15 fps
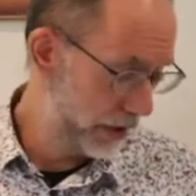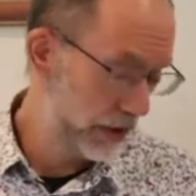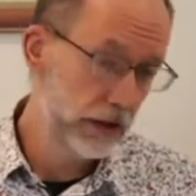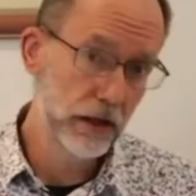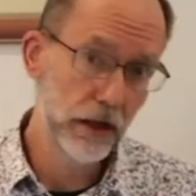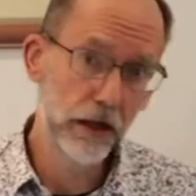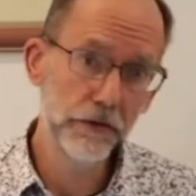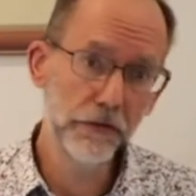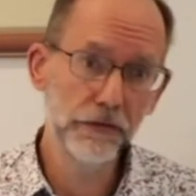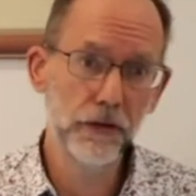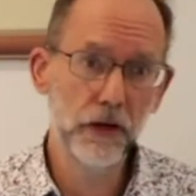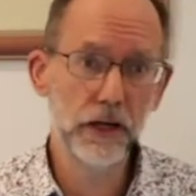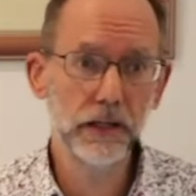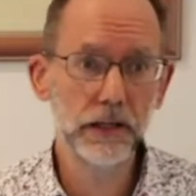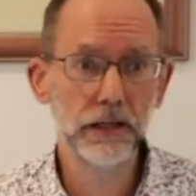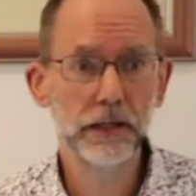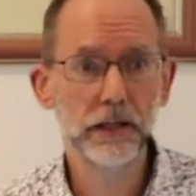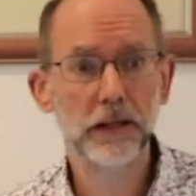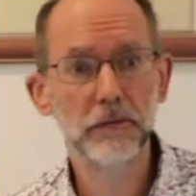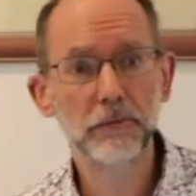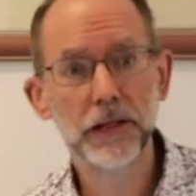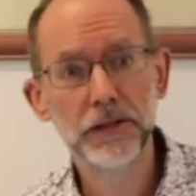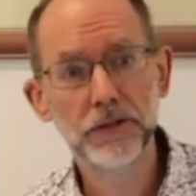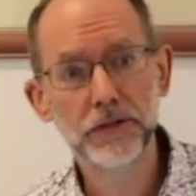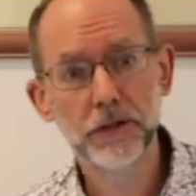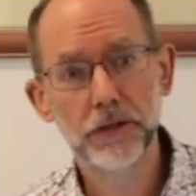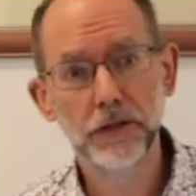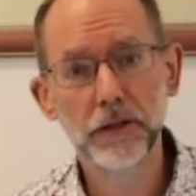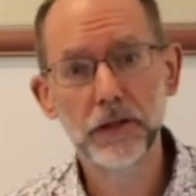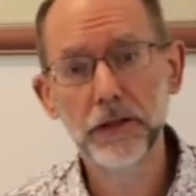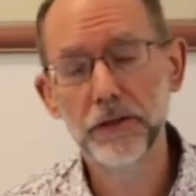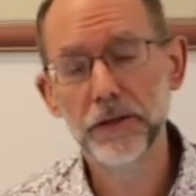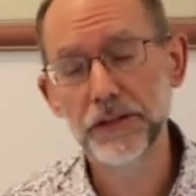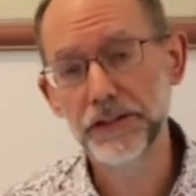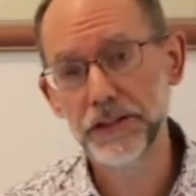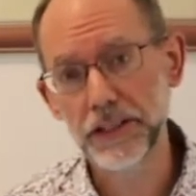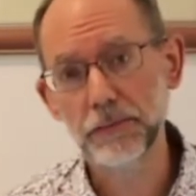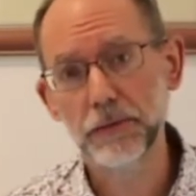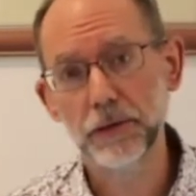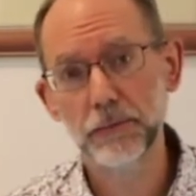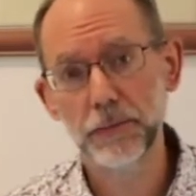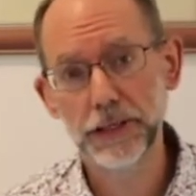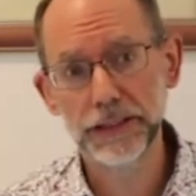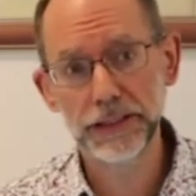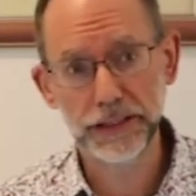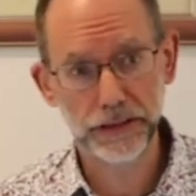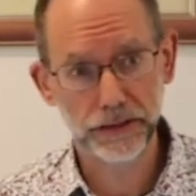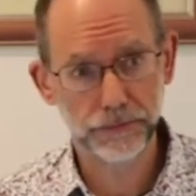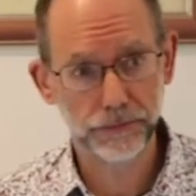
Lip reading: And finally, I'll mention the deeper meaning.